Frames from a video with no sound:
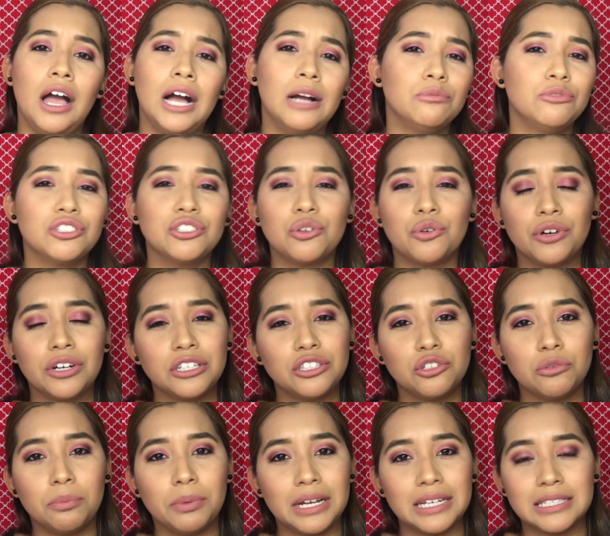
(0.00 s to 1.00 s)
I'm just going
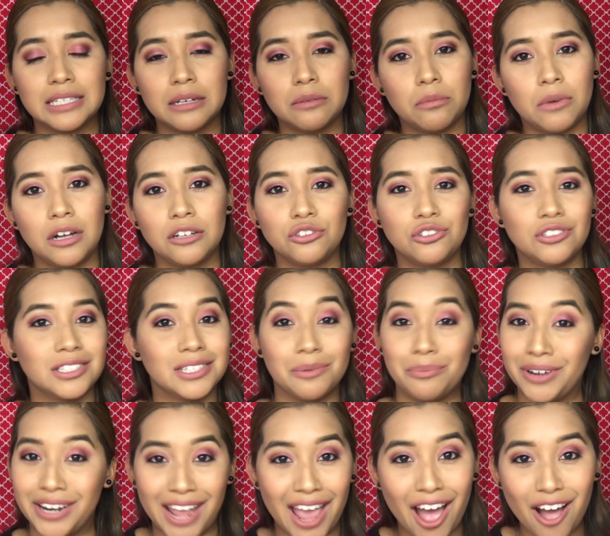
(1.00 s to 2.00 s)
to pass them on to
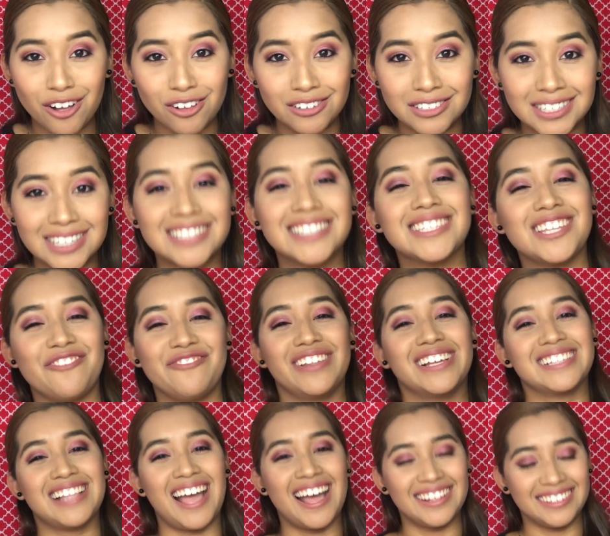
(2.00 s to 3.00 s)
somebody else and stuff
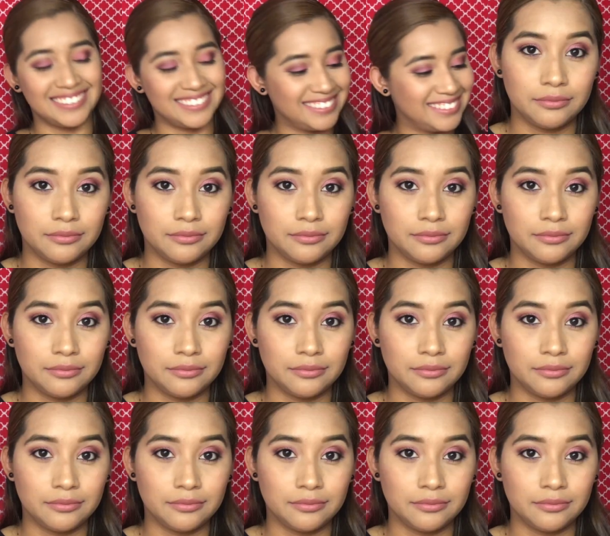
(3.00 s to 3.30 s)
like that.